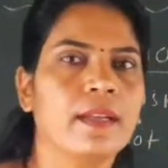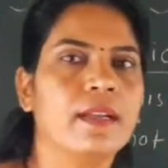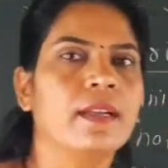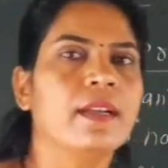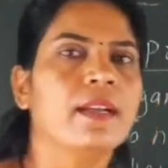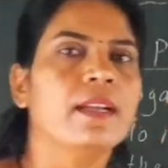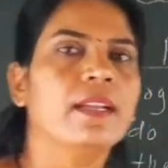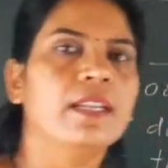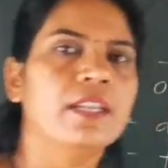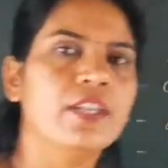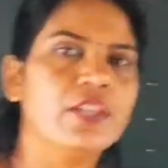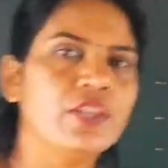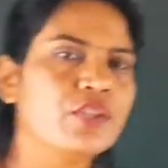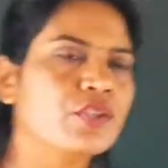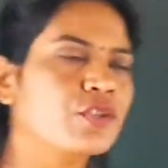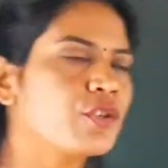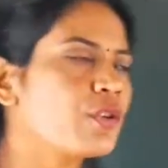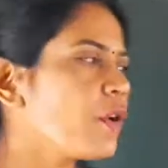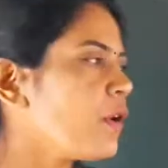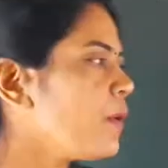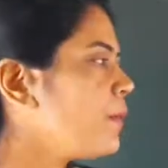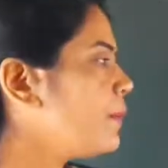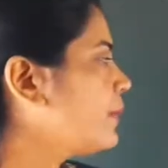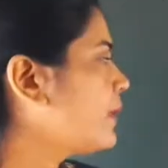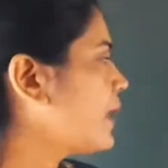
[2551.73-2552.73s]
instead
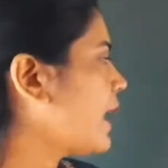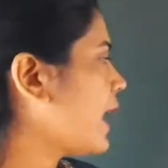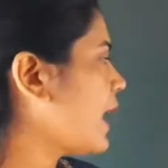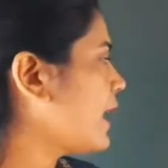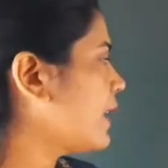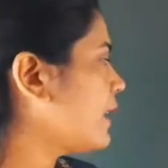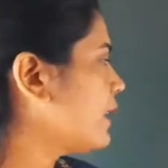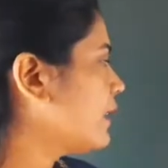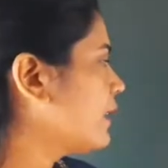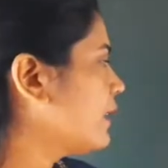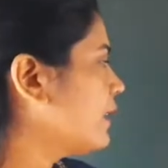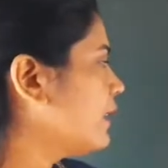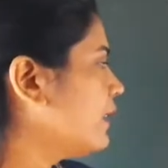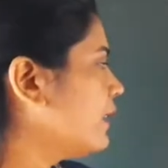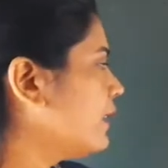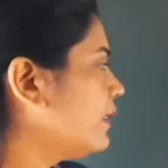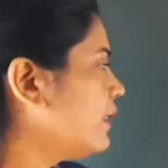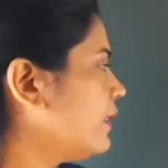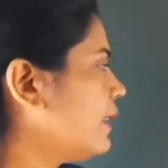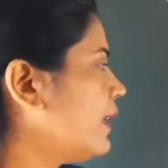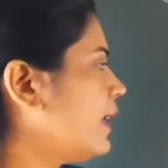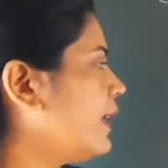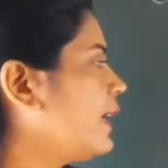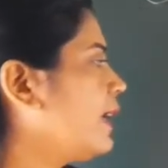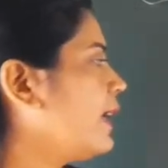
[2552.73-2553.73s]
of that,
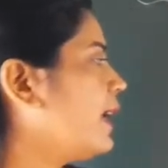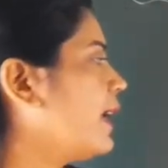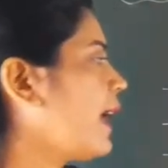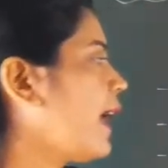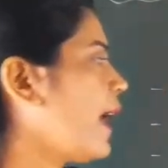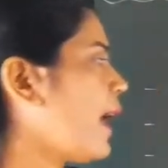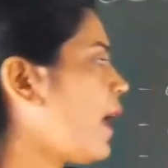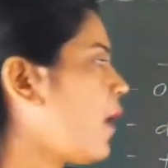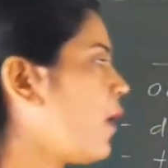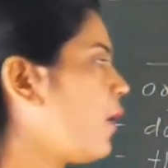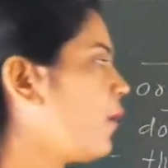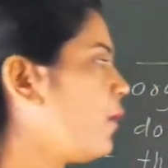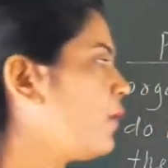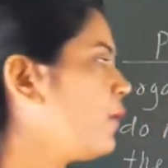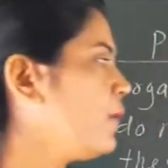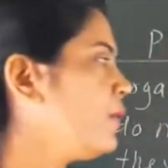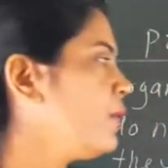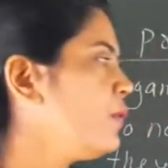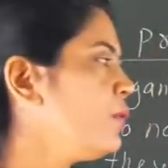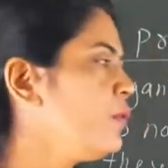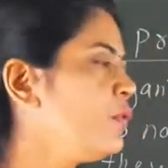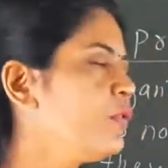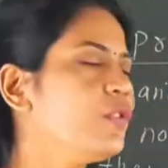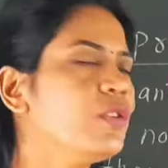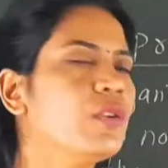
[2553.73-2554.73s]
they have
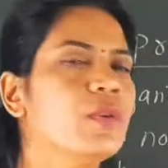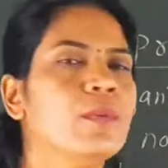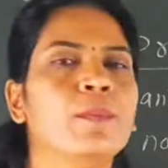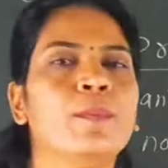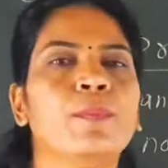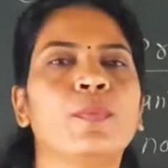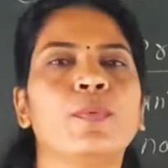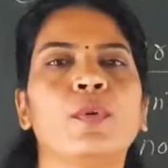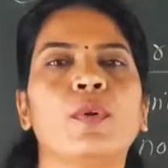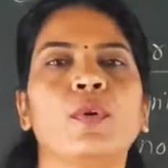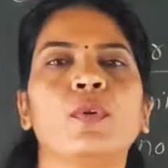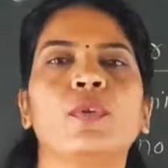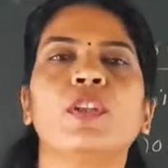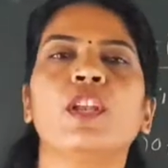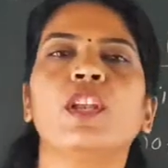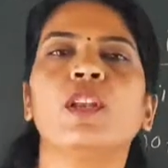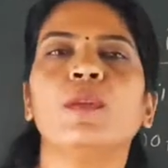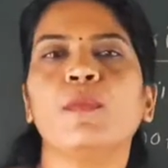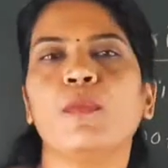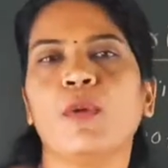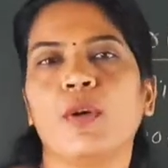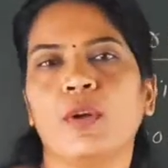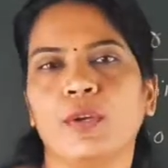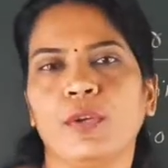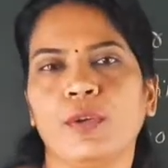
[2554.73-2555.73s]
some protein
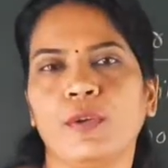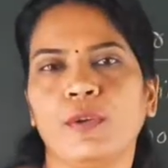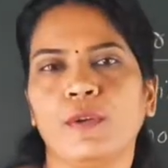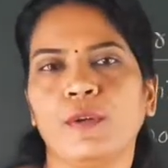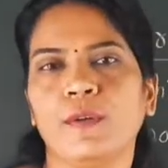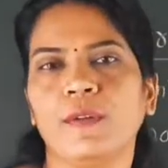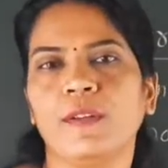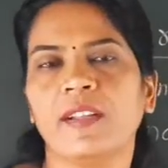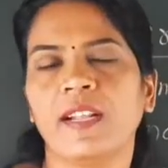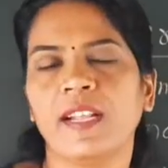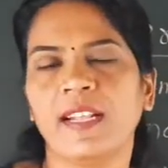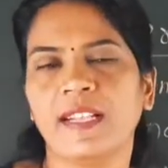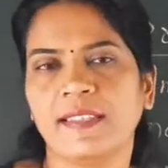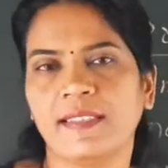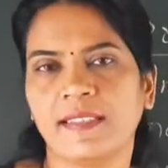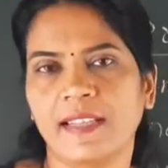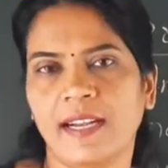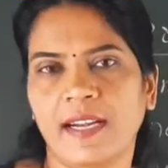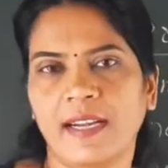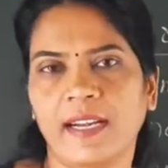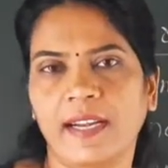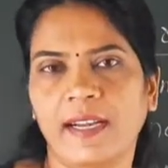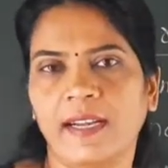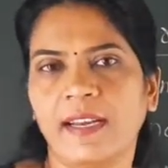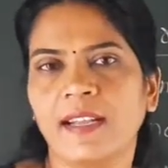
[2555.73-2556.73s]
molecule inside it.